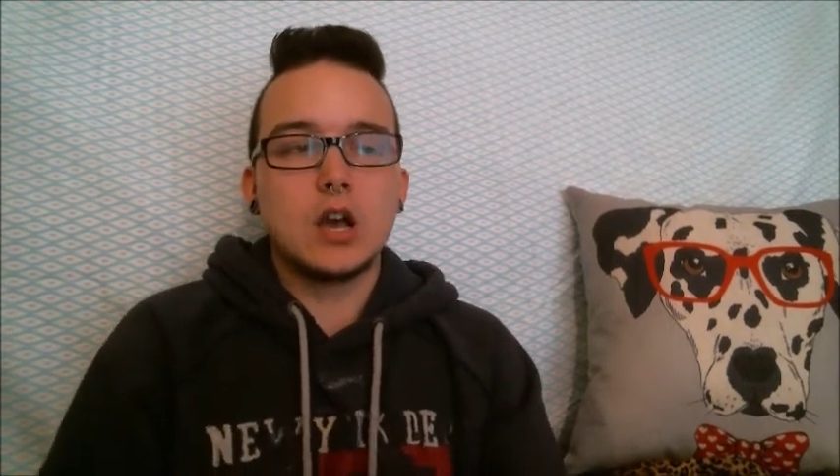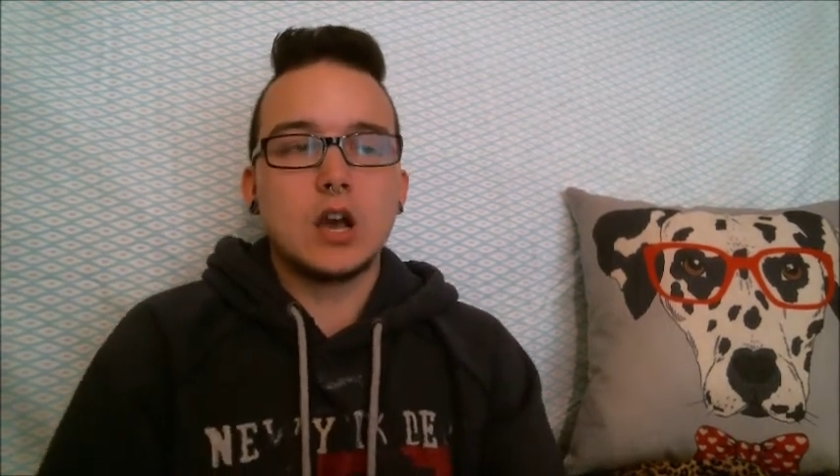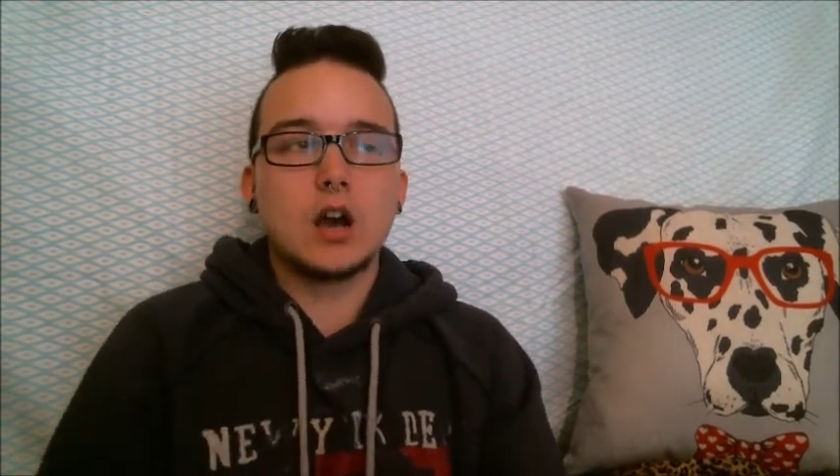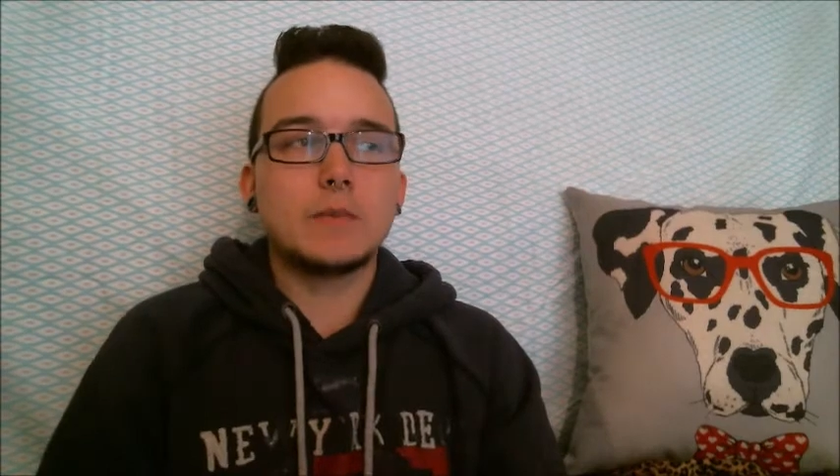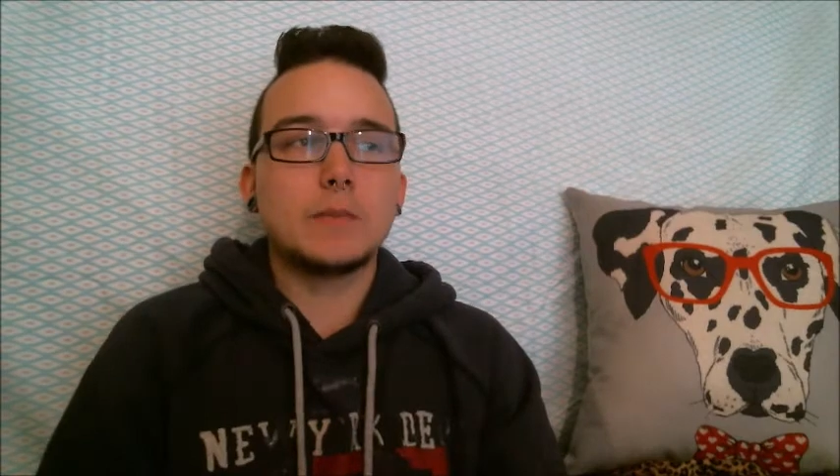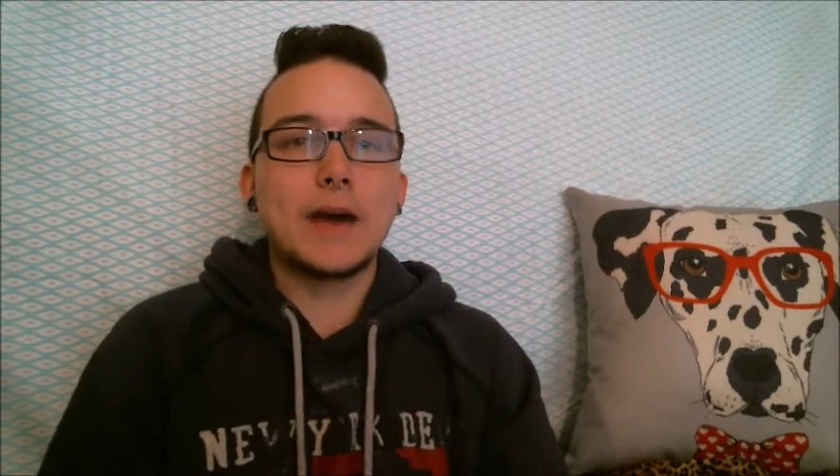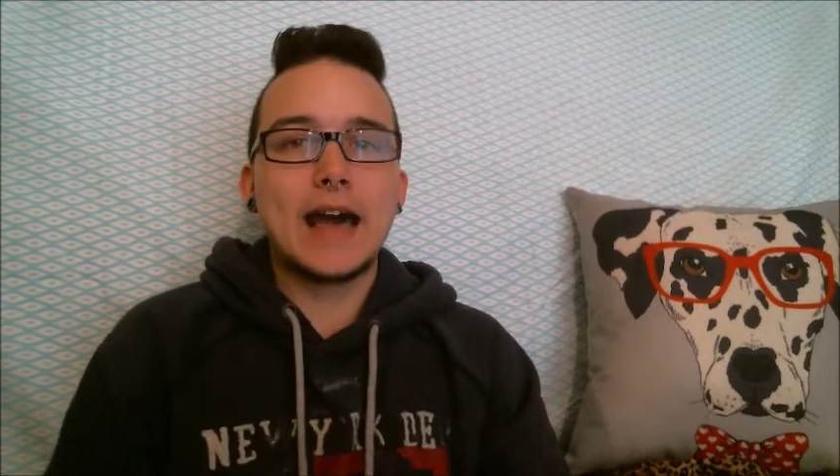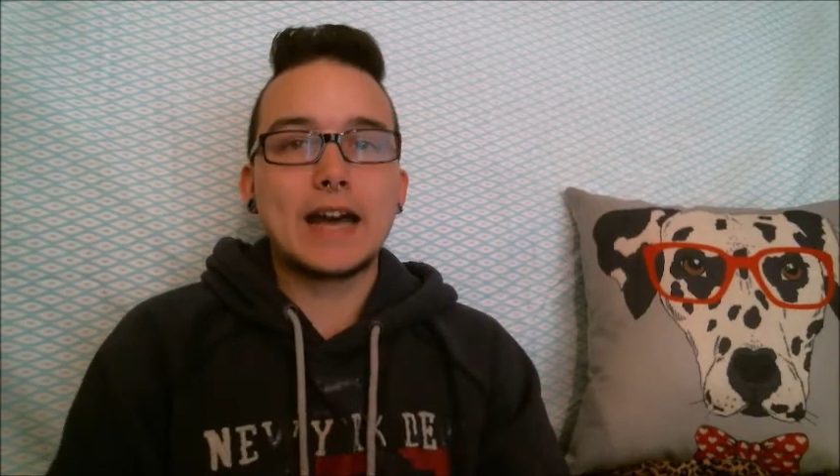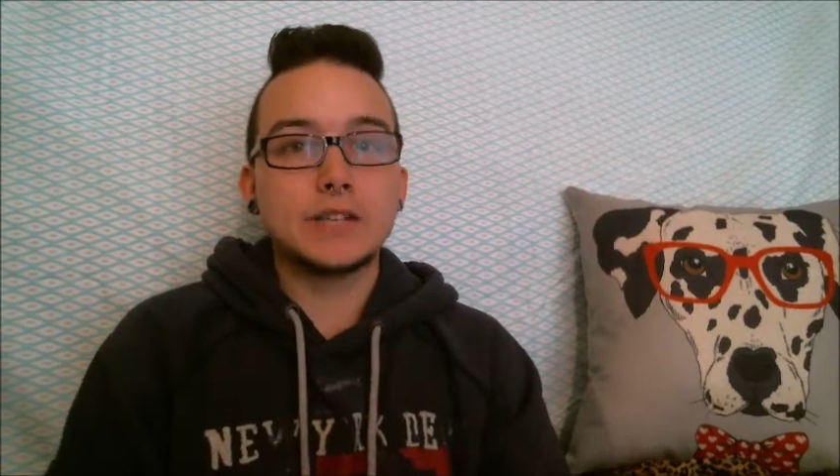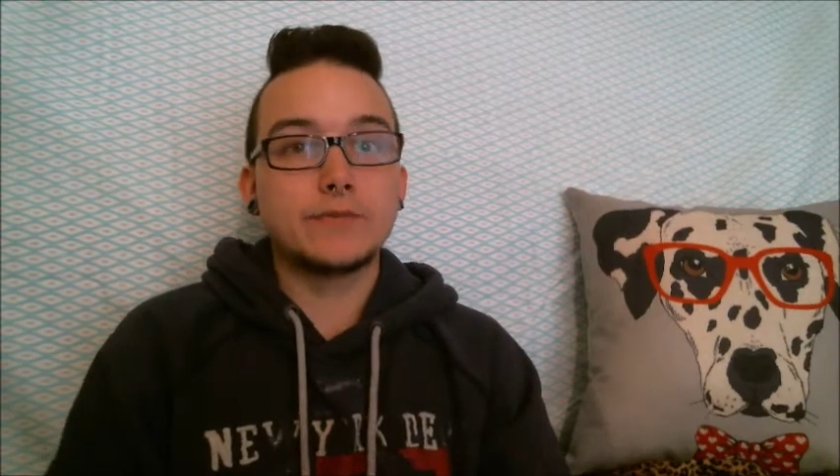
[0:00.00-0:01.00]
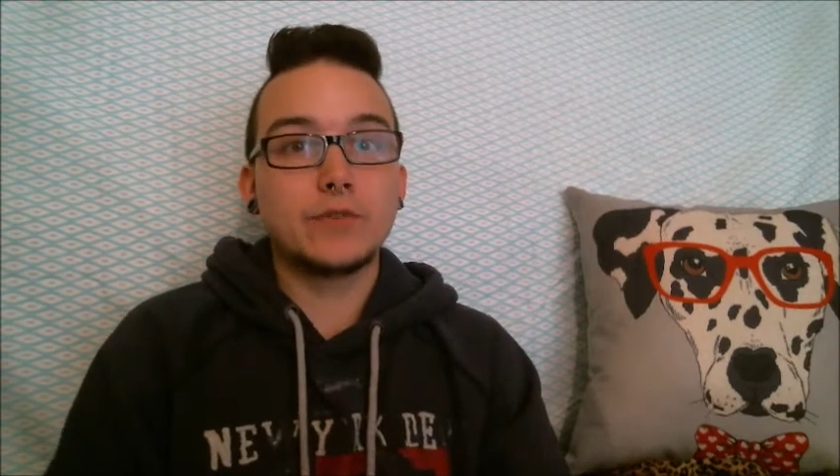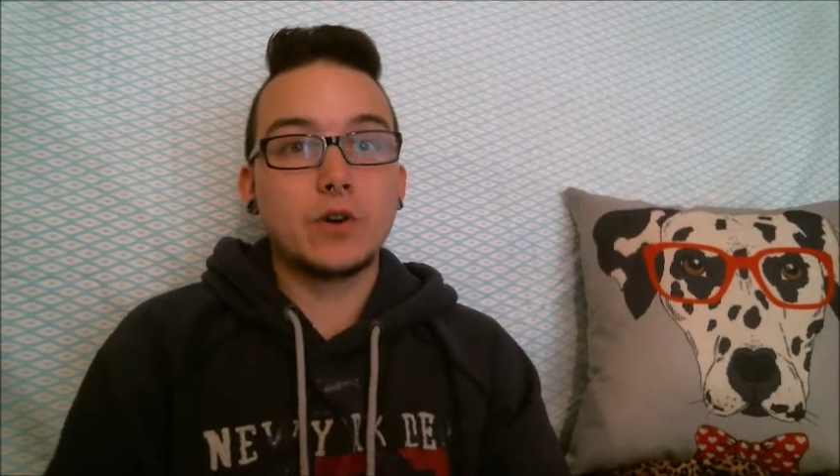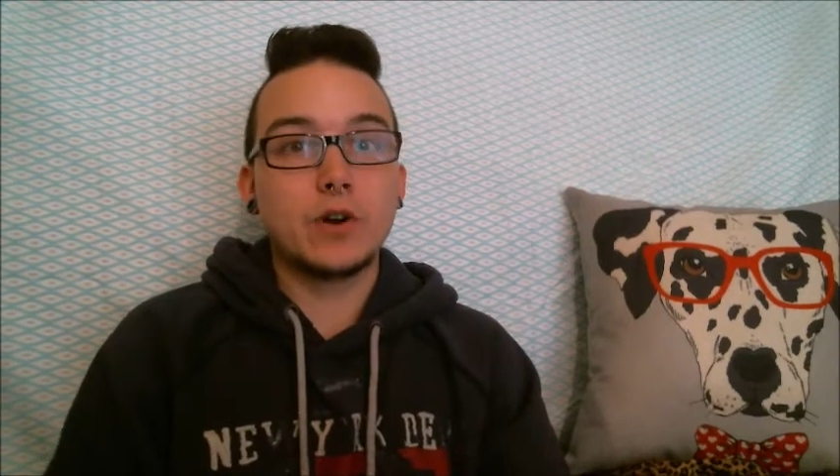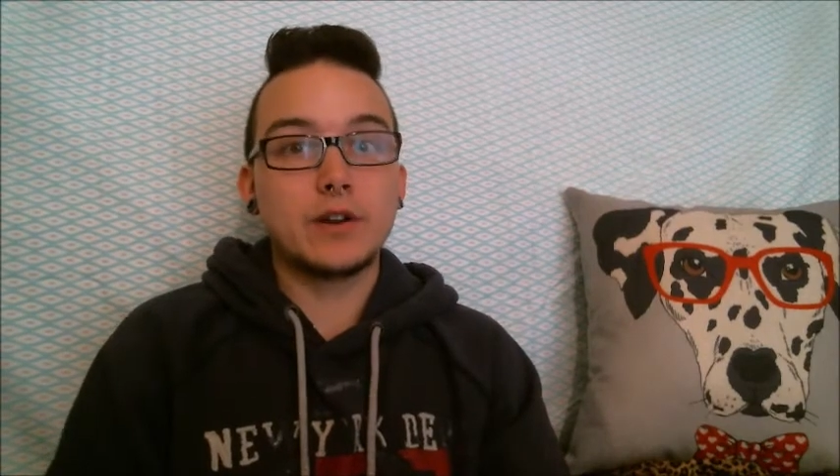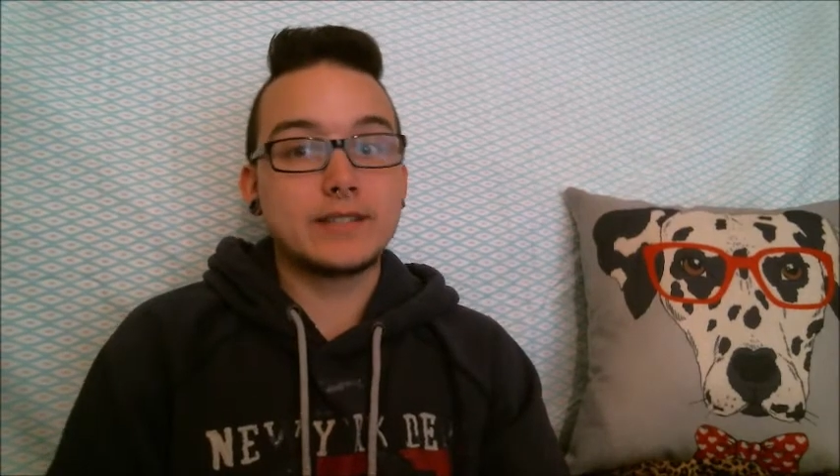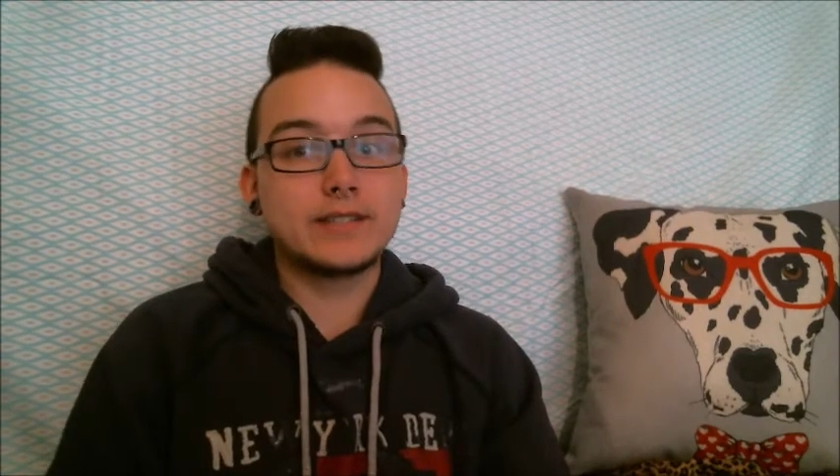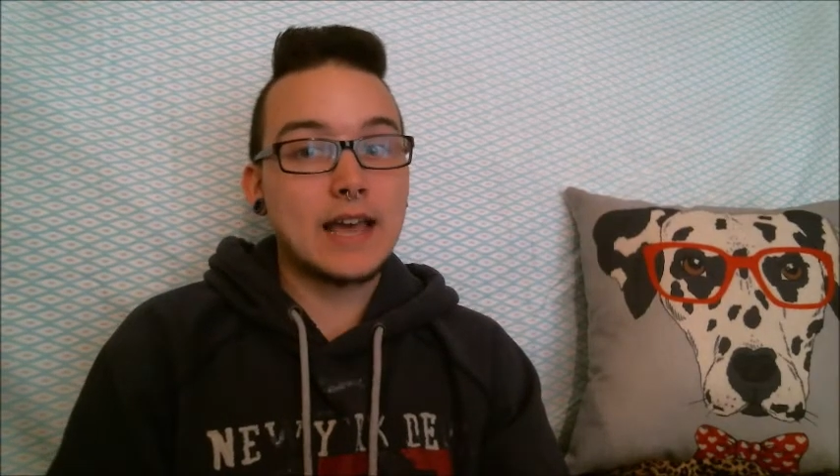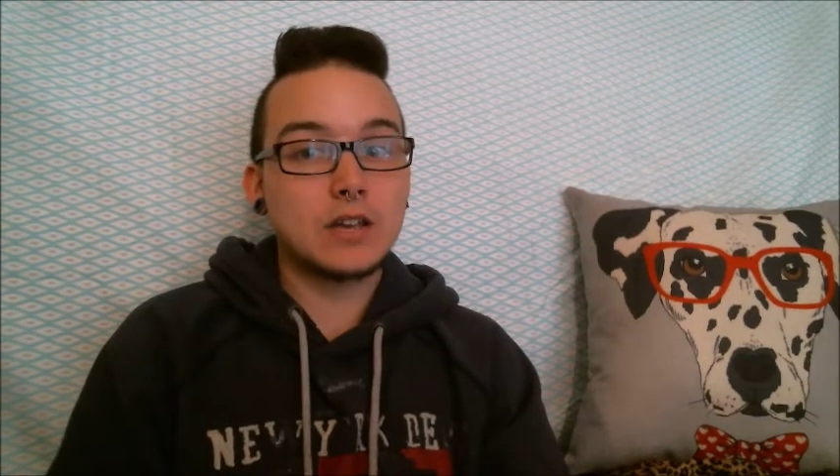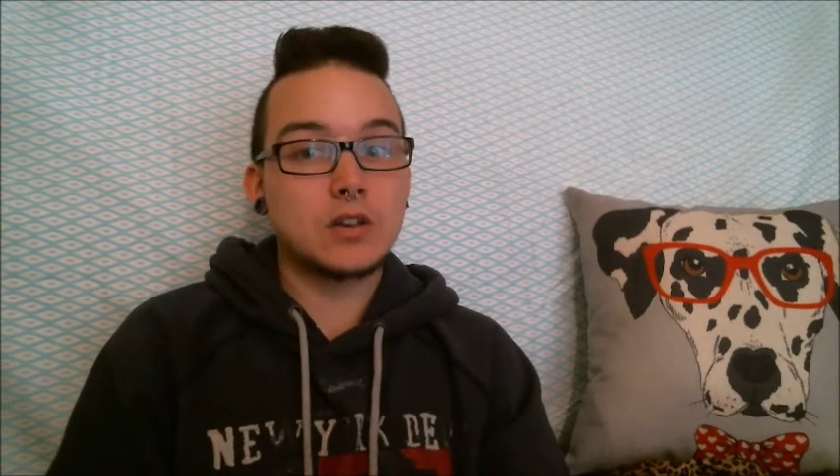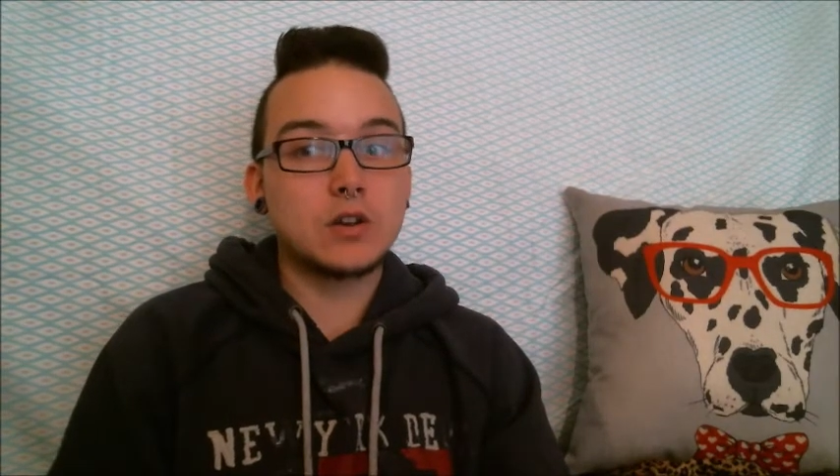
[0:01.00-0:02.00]
But as far as
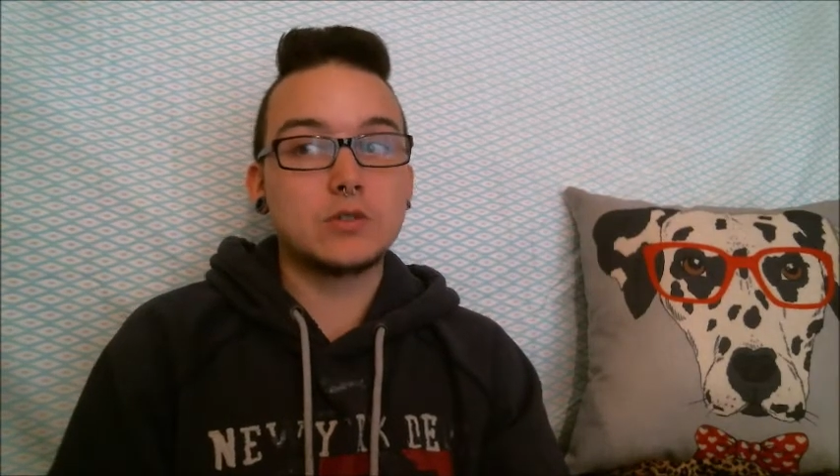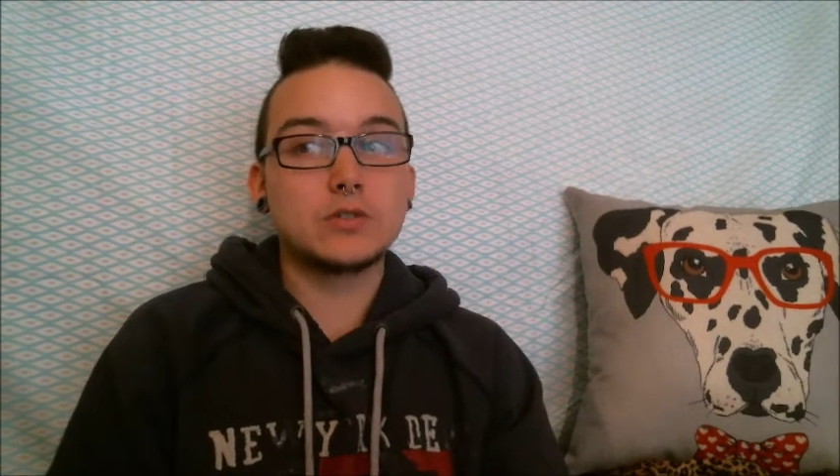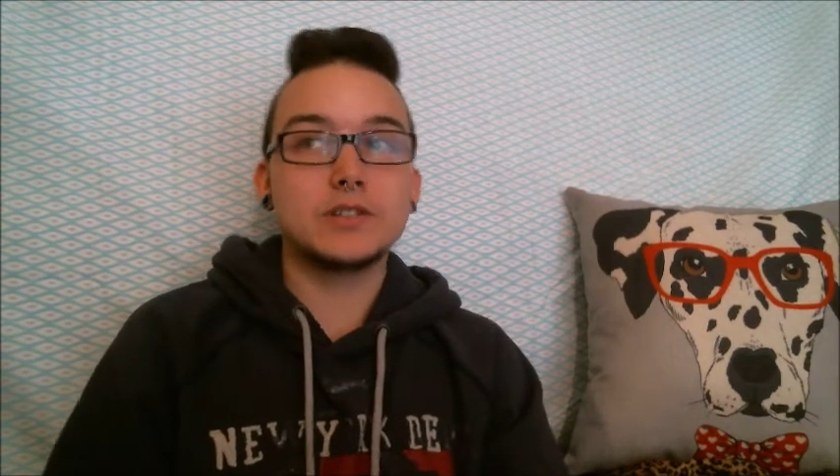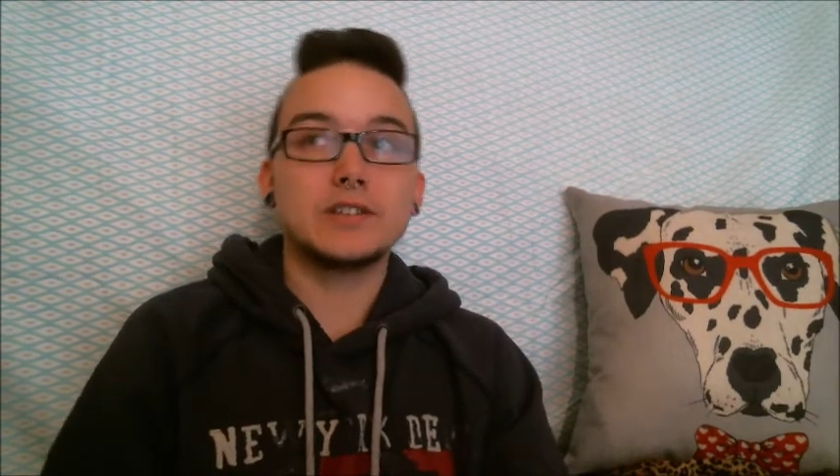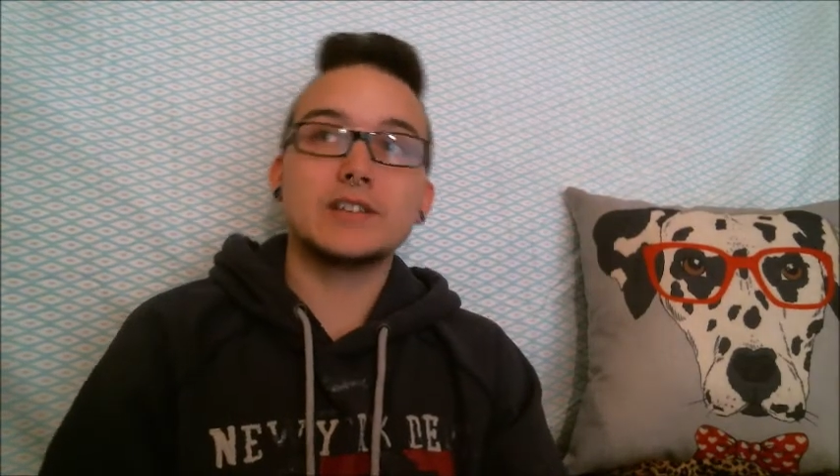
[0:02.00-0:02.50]
that goes,